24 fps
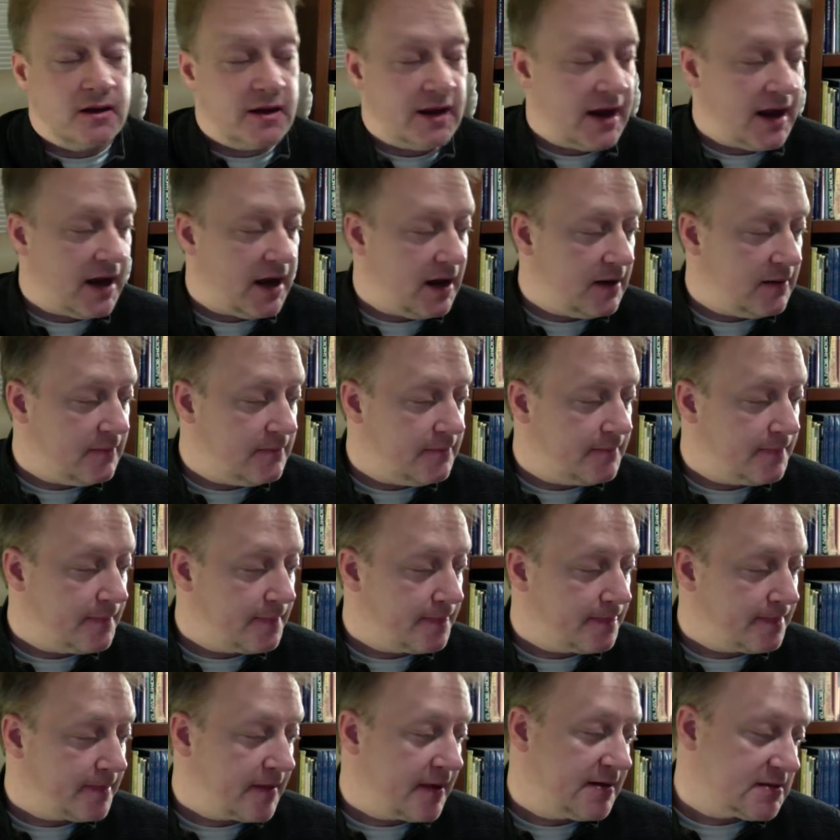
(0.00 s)

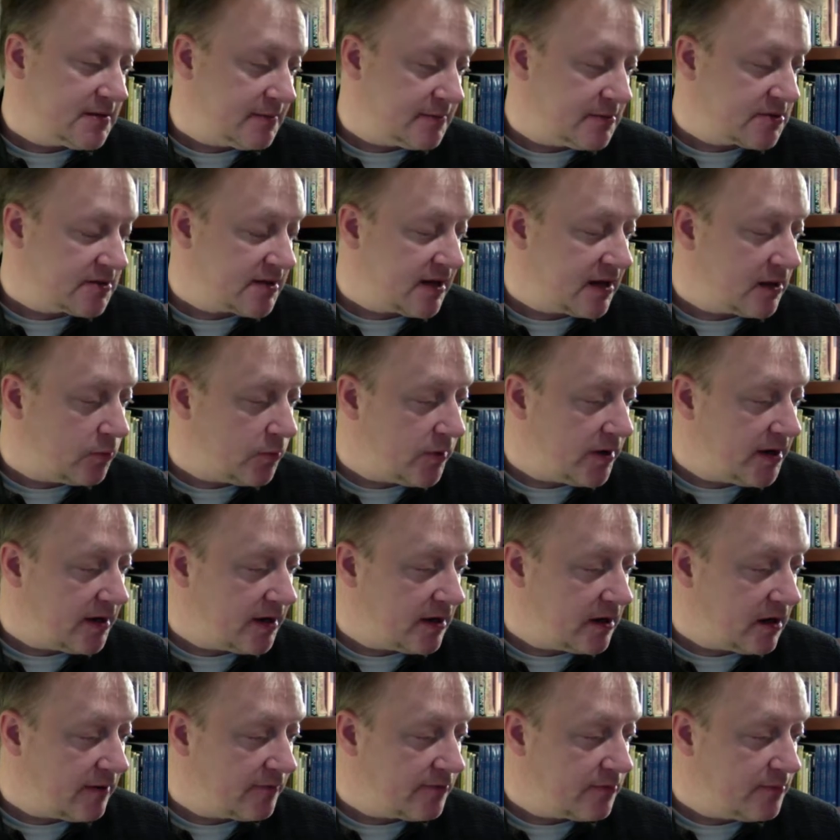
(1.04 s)
as I'm just kind of reading
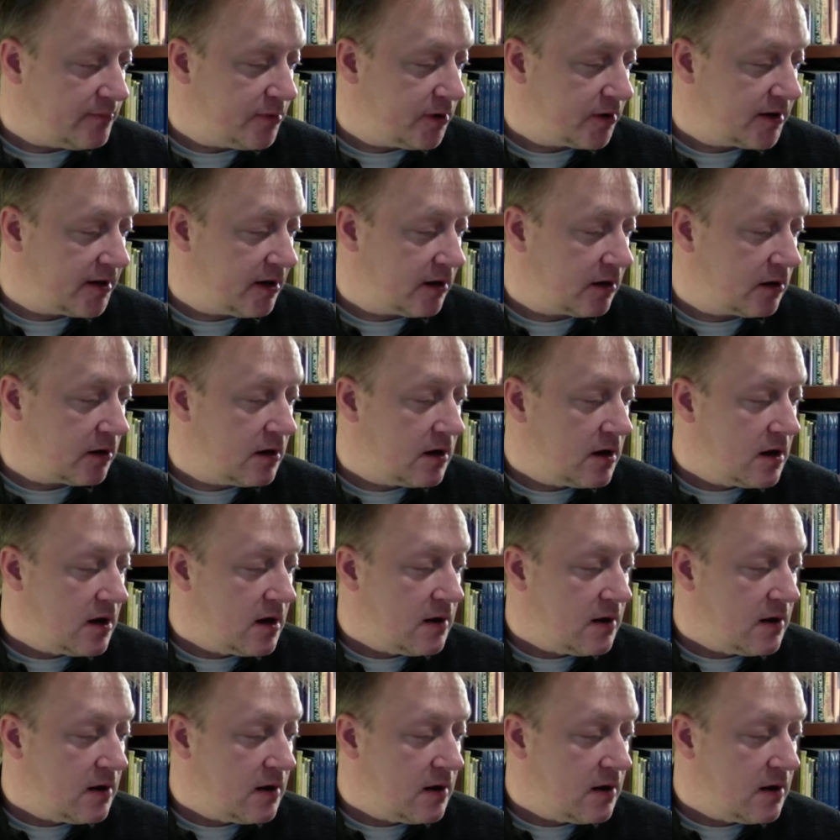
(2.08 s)
it off the book here.